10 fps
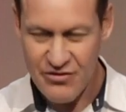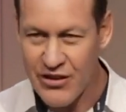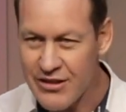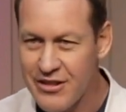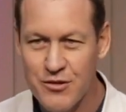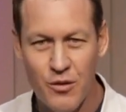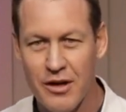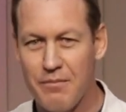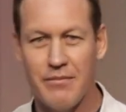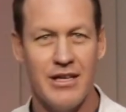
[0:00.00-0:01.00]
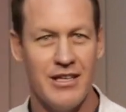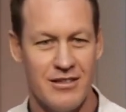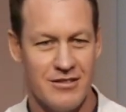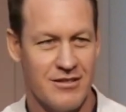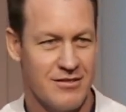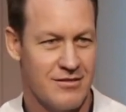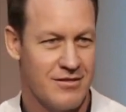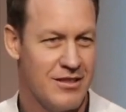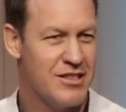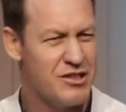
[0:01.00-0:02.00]
This is what it means.
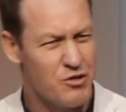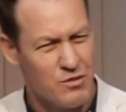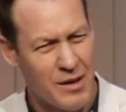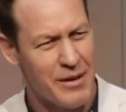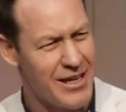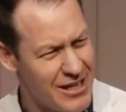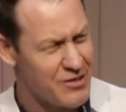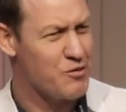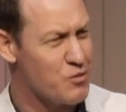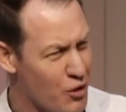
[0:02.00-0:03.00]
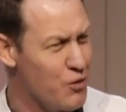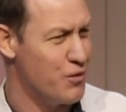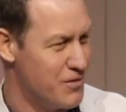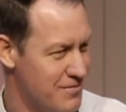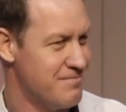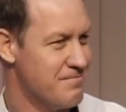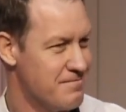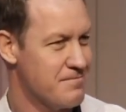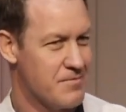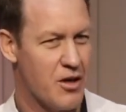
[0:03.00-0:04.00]
This is the rubber hitting the road
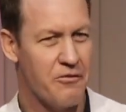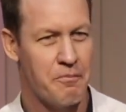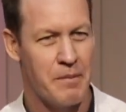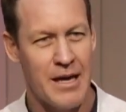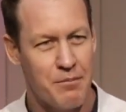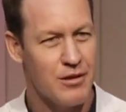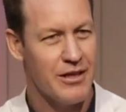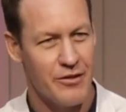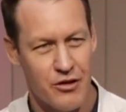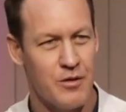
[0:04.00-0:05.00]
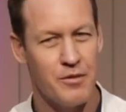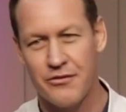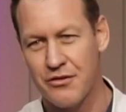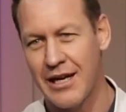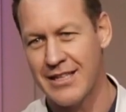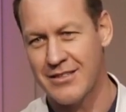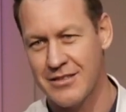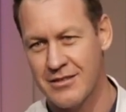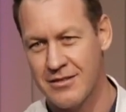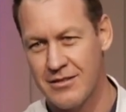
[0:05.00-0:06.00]
of people in the grip of
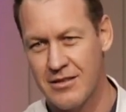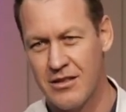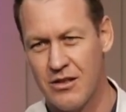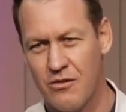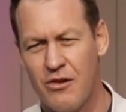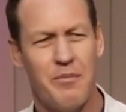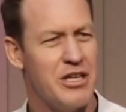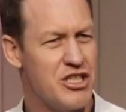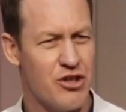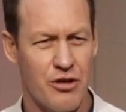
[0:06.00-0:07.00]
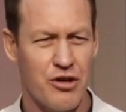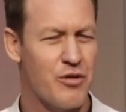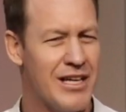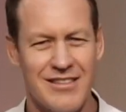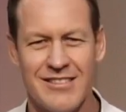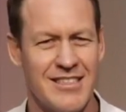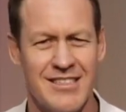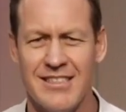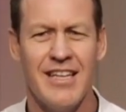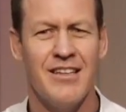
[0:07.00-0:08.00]
grace. We've been shown grace, let's
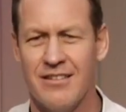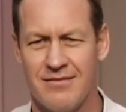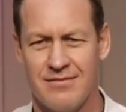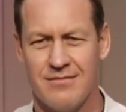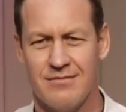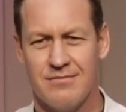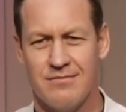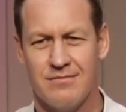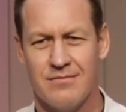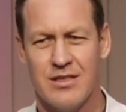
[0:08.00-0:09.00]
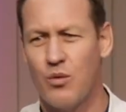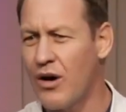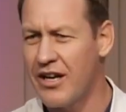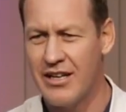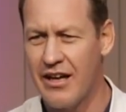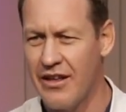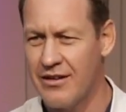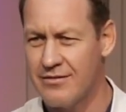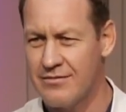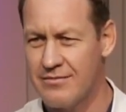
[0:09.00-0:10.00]
extend it to one another
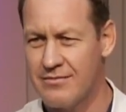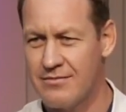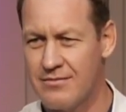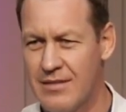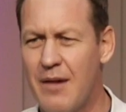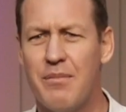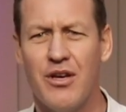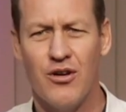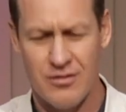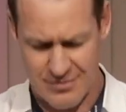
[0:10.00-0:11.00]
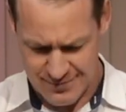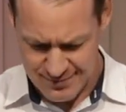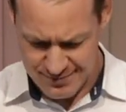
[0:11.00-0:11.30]
and beyond.